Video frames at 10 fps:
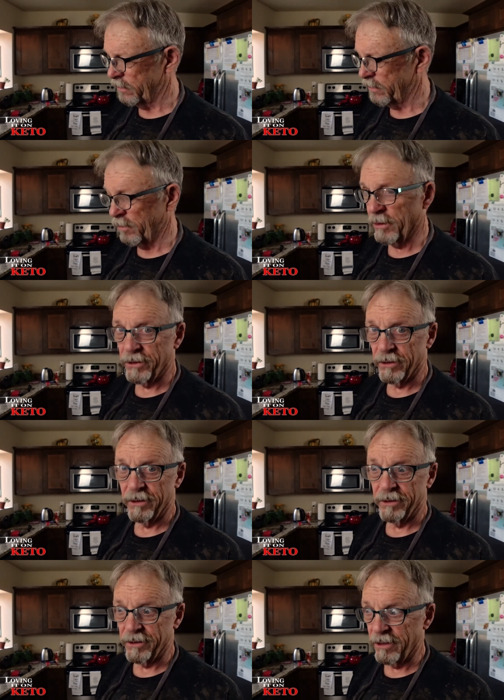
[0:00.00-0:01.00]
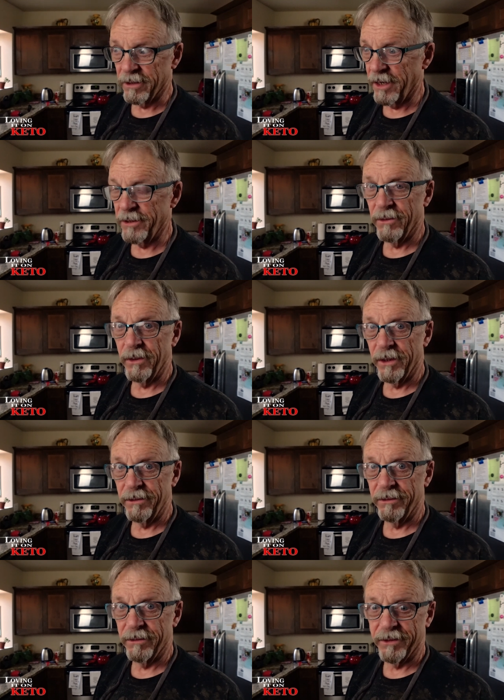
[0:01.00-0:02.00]
Commercials and all kinds of
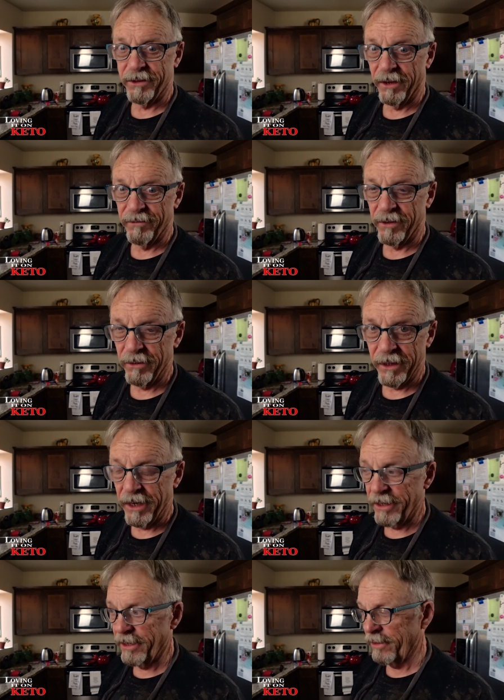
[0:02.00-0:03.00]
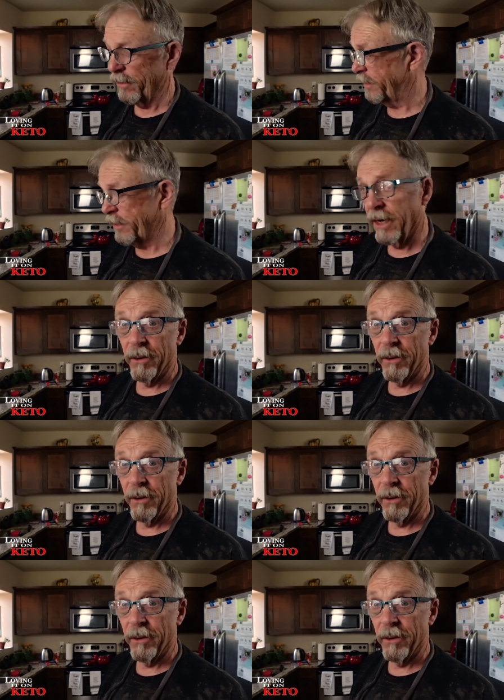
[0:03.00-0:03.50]
weird stuff going on. Anyways.